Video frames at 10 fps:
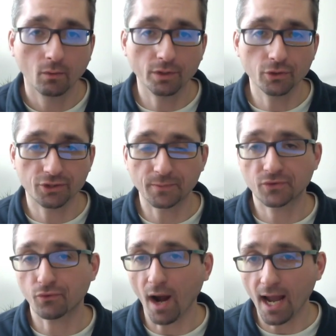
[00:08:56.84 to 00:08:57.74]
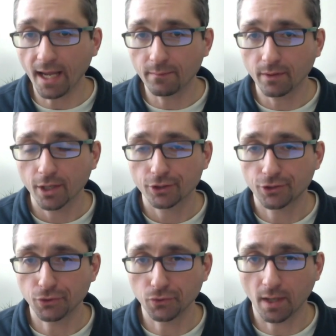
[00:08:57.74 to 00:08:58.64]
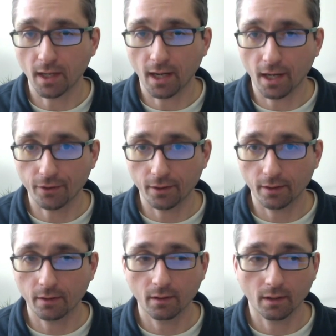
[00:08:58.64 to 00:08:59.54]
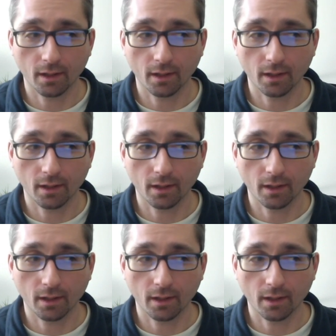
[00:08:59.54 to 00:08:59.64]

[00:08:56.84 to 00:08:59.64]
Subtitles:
When you subscribe to other